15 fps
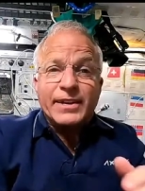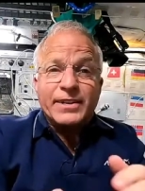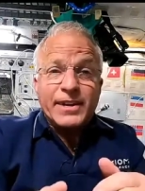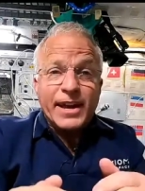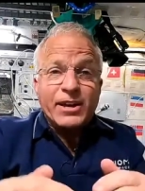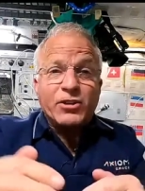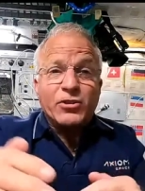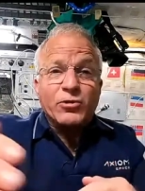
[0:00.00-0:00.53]

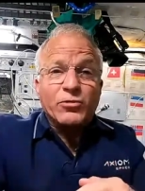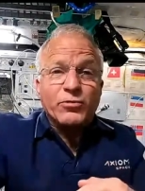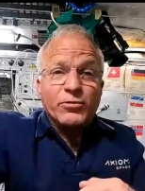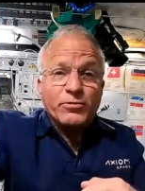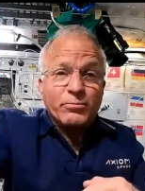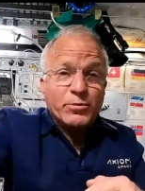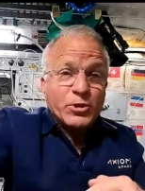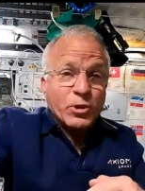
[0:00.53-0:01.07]
take you
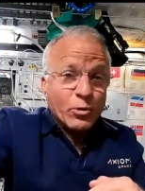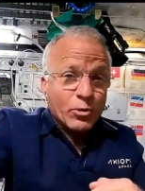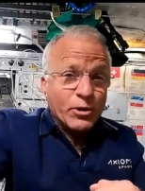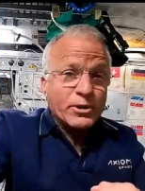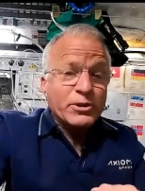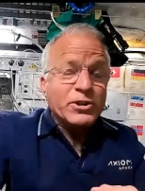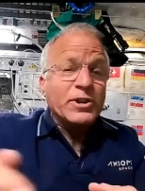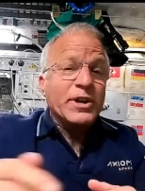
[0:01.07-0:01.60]
toward
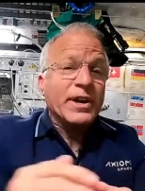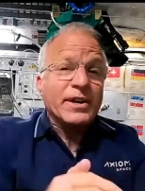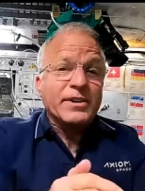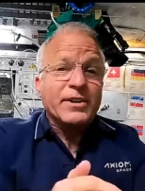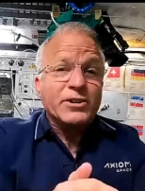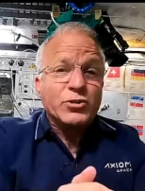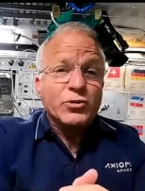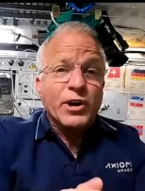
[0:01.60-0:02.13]
uh,
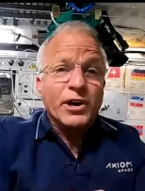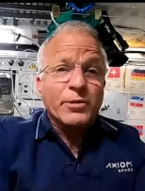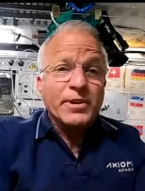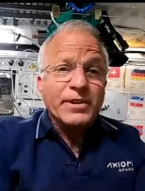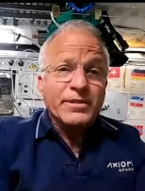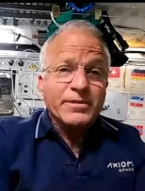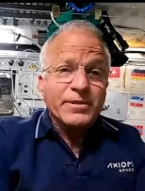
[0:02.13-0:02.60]
astronomy.